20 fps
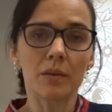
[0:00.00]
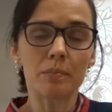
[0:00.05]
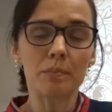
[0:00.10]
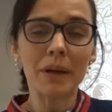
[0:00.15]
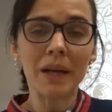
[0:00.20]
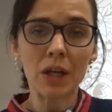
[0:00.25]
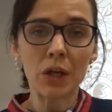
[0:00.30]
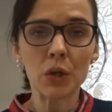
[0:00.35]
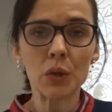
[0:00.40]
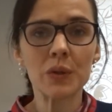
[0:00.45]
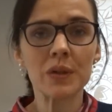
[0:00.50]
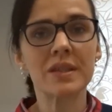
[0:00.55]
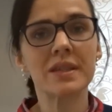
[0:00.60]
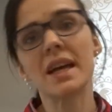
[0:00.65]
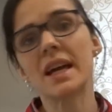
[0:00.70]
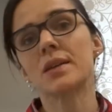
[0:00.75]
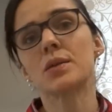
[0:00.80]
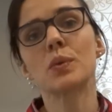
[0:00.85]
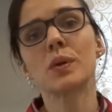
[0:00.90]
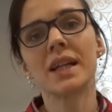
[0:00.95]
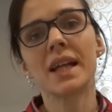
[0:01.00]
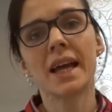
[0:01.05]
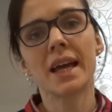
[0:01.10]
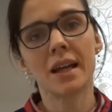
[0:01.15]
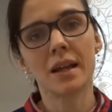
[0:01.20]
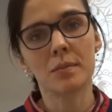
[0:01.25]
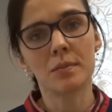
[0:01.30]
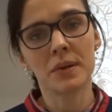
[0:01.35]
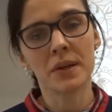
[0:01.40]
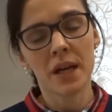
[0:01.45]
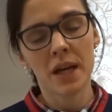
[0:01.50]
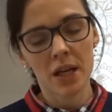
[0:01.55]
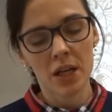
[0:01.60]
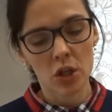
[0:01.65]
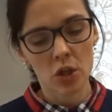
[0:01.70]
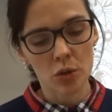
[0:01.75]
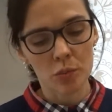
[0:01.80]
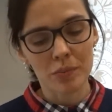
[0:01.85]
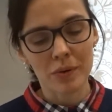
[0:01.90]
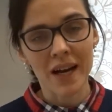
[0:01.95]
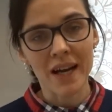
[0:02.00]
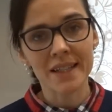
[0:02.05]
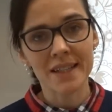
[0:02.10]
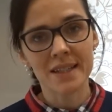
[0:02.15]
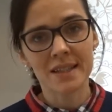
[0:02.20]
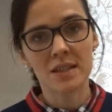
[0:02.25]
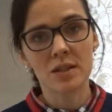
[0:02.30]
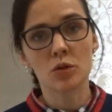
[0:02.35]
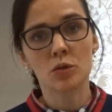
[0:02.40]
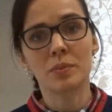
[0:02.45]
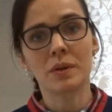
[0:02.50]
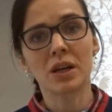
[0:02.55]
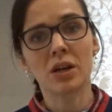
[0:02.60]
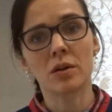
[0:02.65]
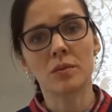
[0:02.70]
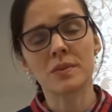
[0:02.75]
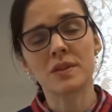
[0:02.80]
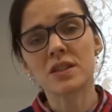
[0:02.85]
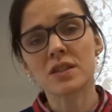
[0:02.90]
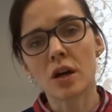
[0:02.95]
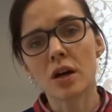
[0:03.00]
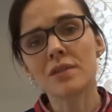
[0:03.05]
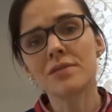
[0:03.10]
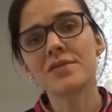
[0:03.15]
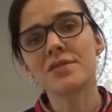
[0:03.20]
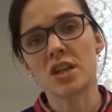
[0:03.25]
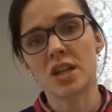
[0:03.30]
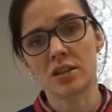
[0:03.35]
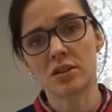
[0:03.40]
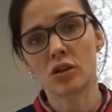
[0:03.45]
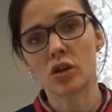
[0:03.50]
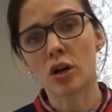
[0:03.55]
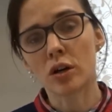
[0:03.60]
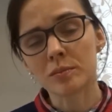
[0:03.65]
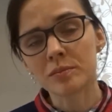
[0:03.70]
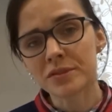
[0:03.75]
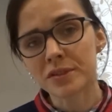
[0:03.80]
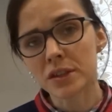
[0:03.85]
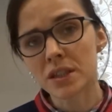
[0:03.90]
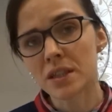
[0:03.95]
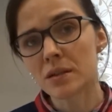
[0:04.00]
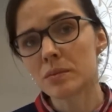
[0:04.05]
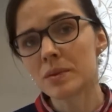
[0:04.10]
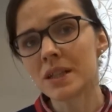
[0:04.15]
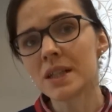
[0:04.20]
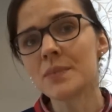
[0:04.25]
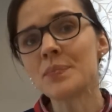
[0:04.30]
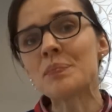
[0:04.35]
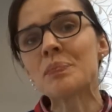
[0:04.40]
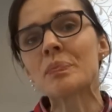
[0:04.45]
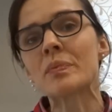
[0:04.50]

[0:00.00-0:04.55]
because that will help your breasts to become soft and comfortable,